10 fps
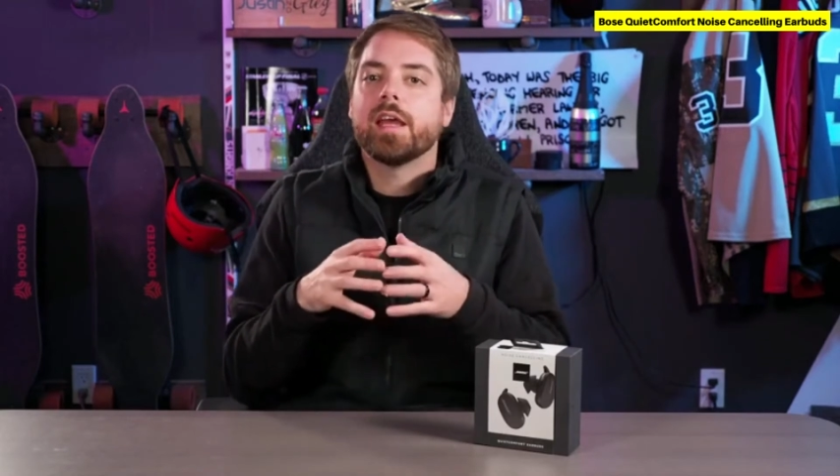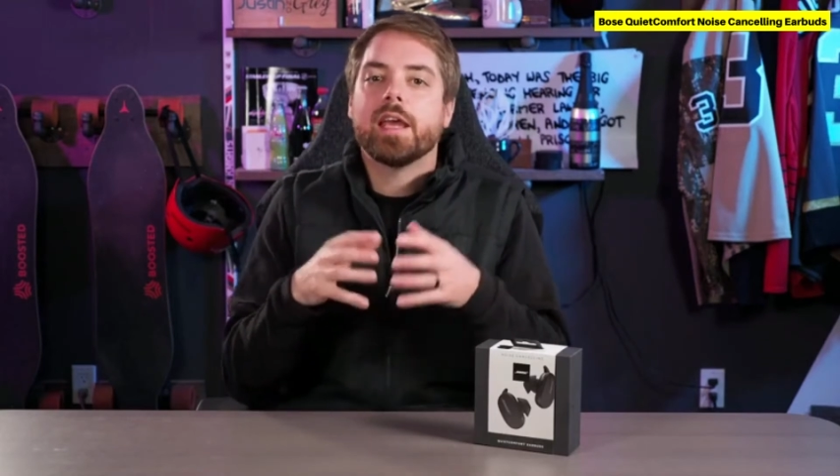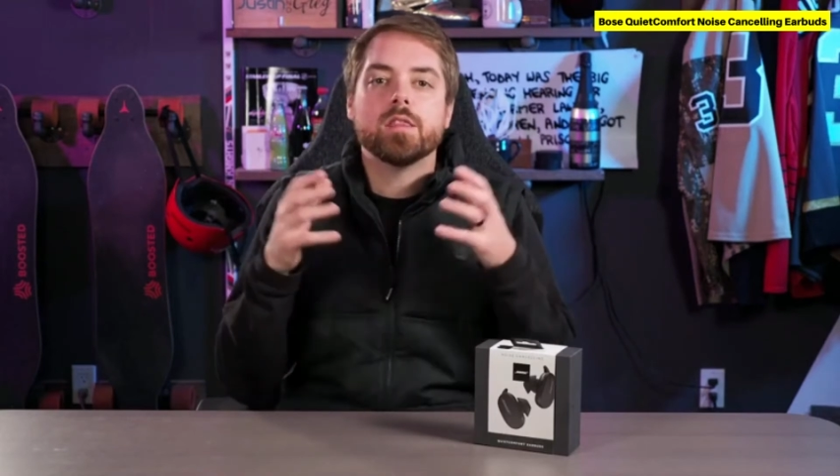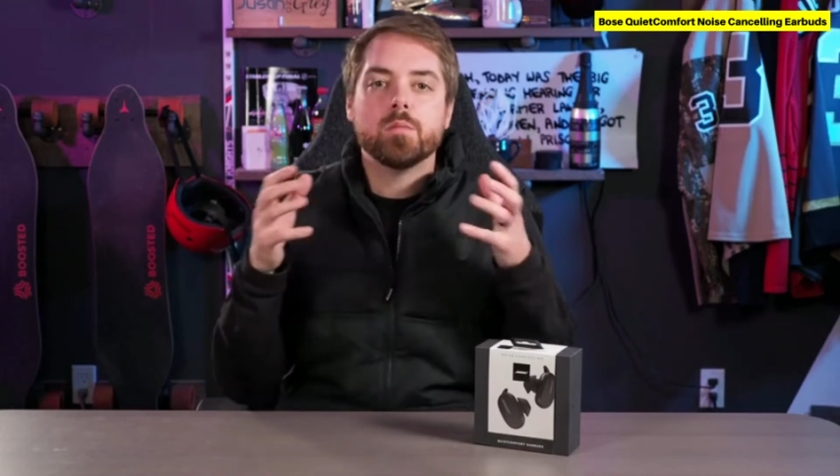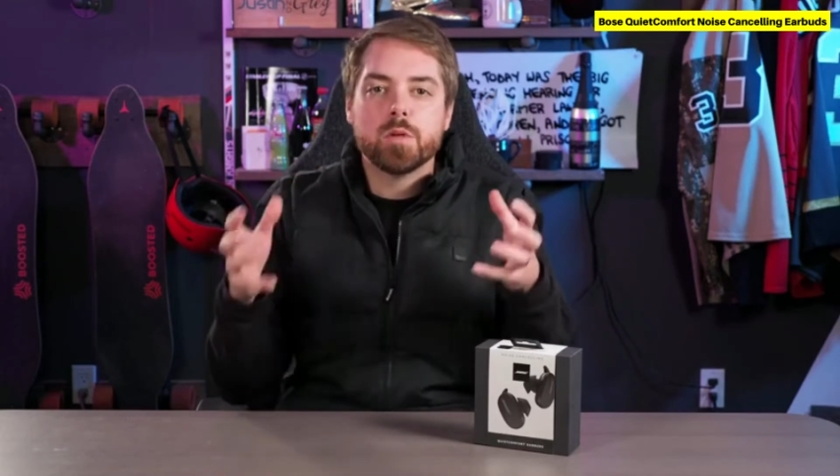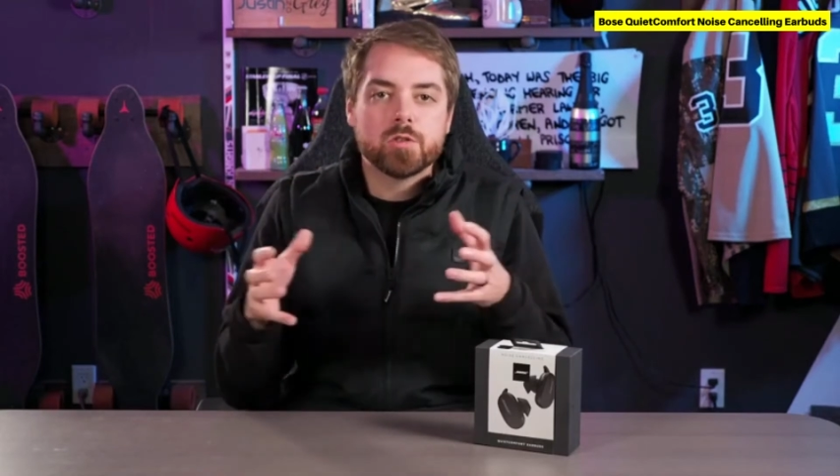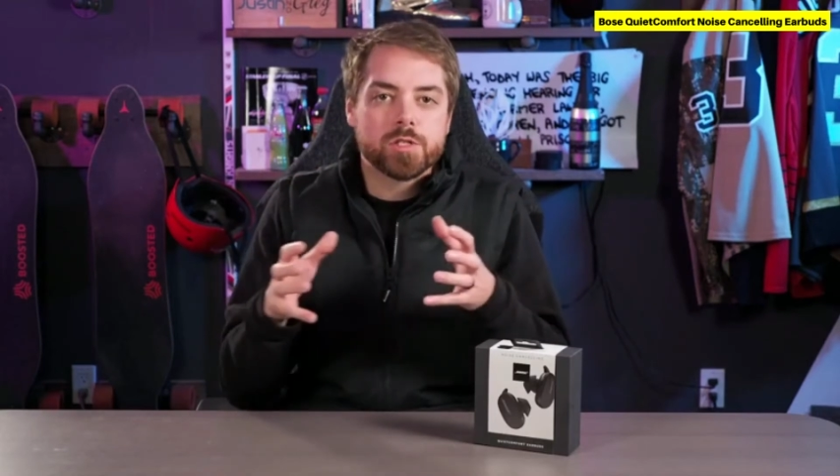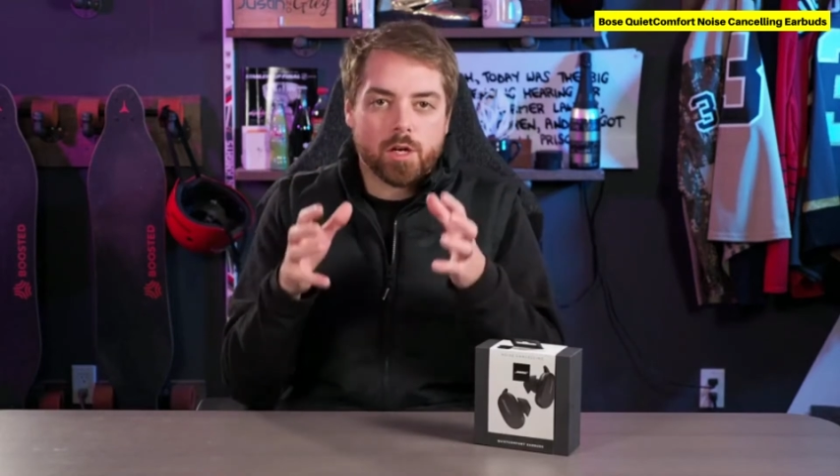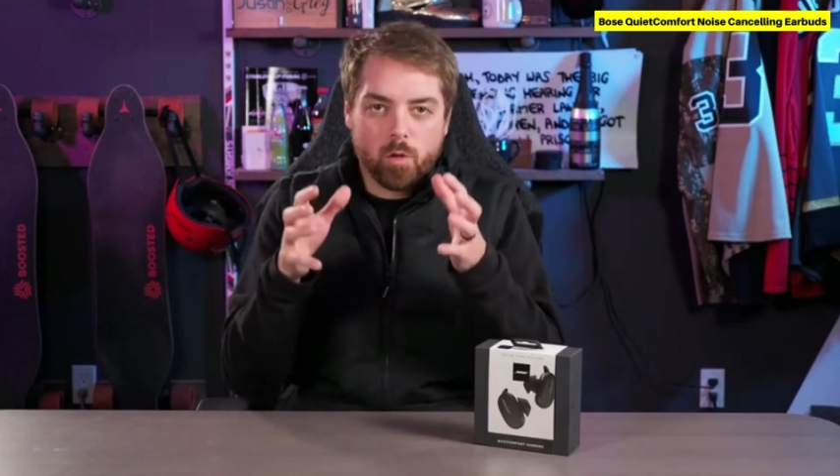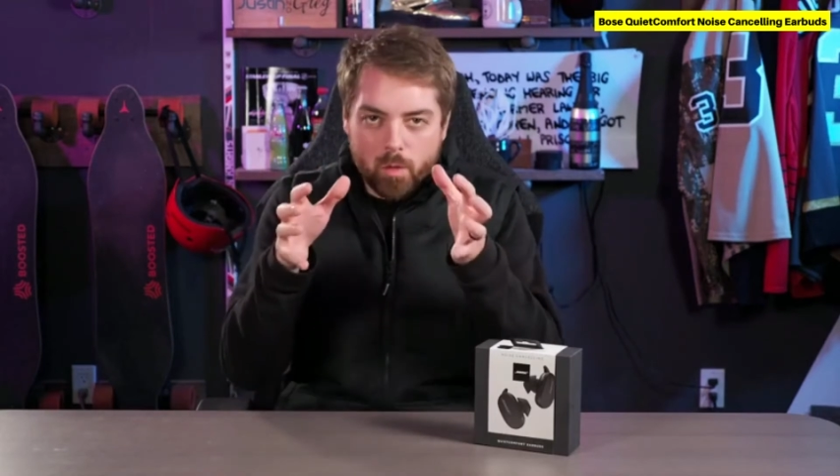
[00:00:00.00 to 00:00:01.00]
in the
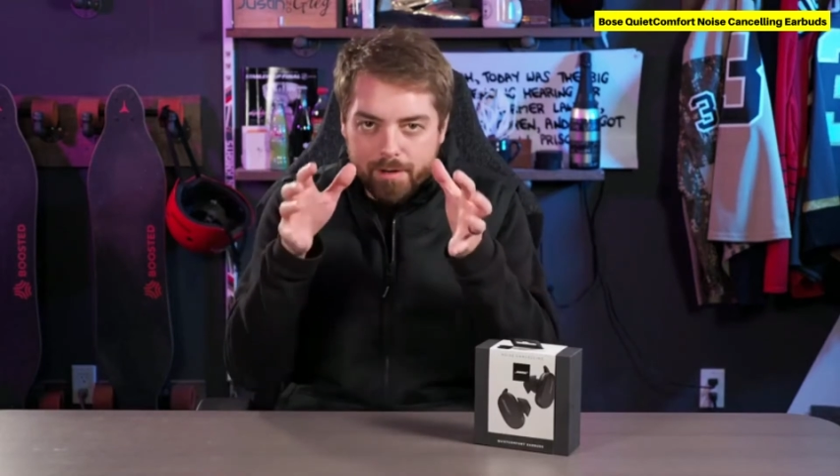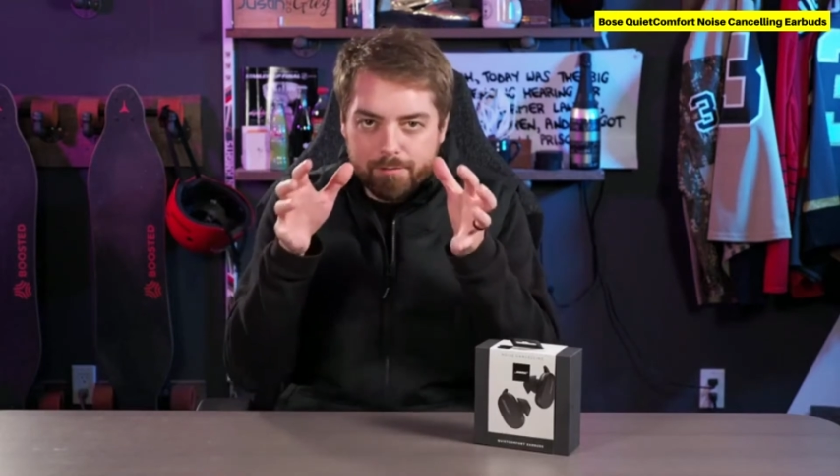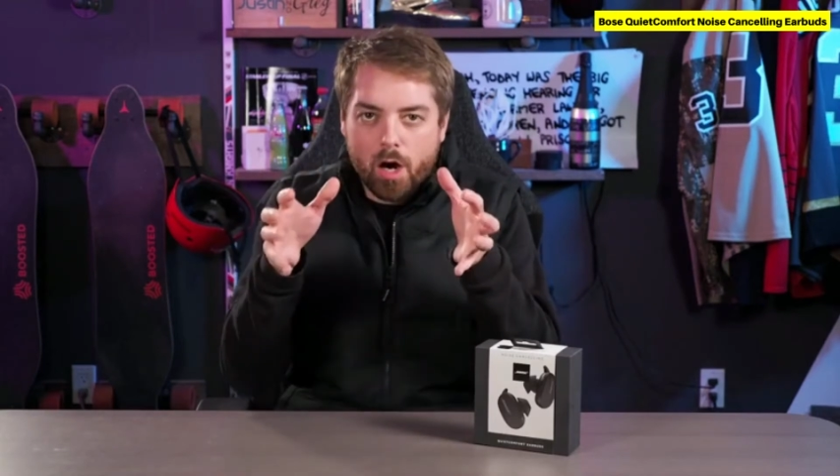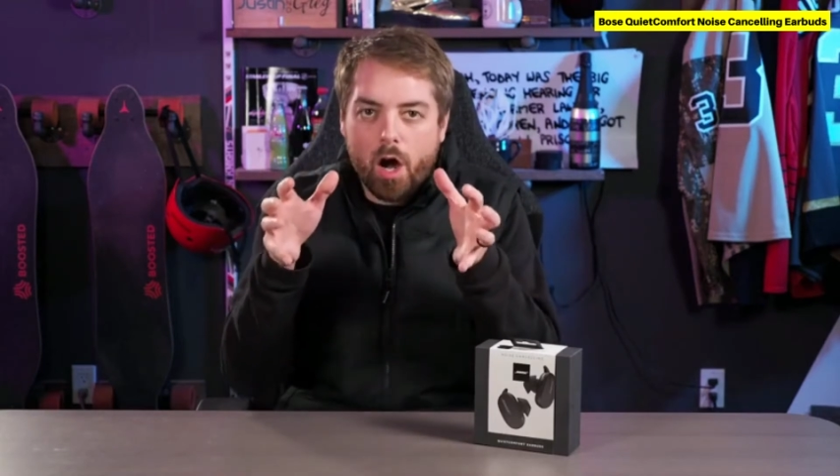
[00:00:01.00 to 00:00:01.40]
music or whatever